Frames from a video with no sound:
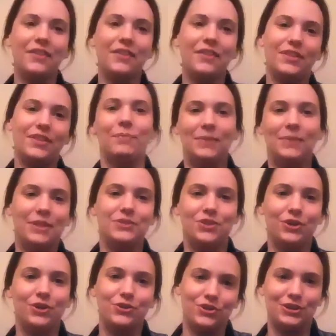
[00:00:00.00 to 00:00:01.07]
that your
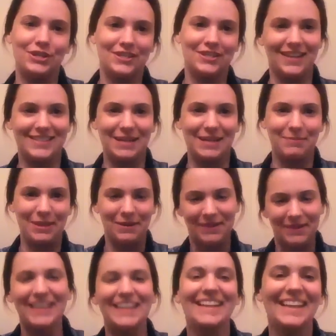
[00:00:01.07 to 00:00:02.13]
journey is not the same without
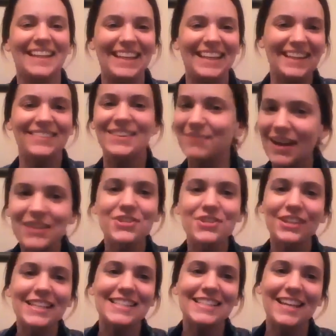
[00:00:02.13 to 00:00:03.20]
me. My
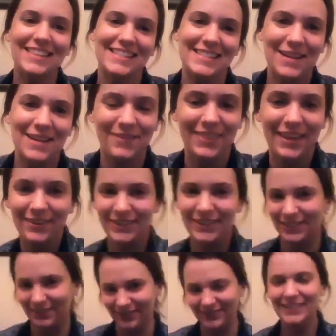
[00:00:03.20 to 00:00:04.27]
journey is not the same without
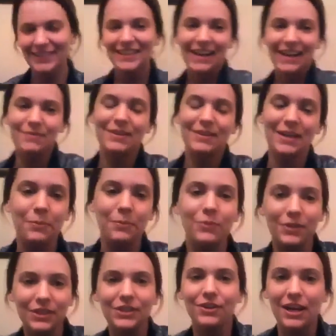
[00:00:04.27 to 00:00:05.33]
you. I mean, I'm
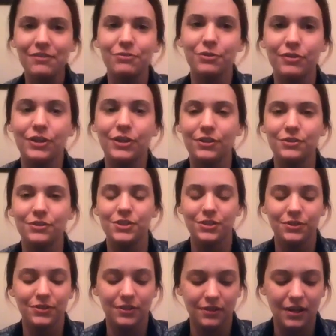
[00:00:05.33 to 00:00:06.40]
really grateful for you
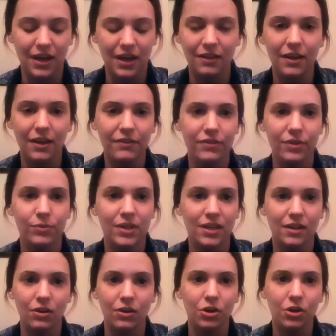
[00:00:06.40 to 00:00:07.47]
too. And I love that we
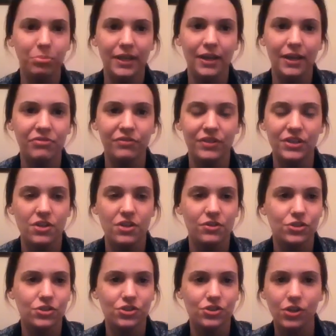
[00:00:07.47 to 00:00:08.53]
can all play off of each
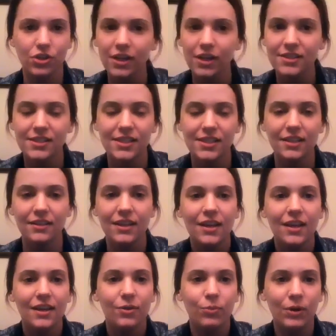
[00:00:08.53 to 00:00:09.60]
other's strengths and
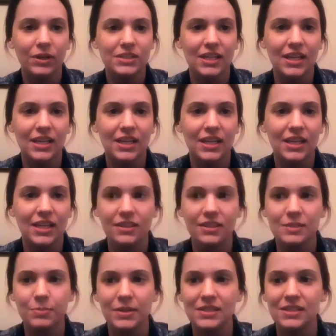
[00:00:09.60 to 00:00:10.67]
work together at
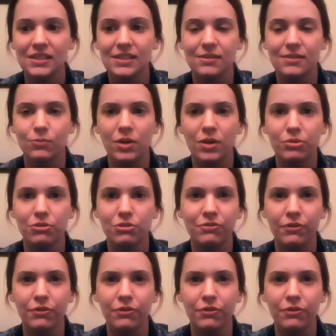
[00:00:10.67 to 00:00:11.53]
this business. And what a beautiful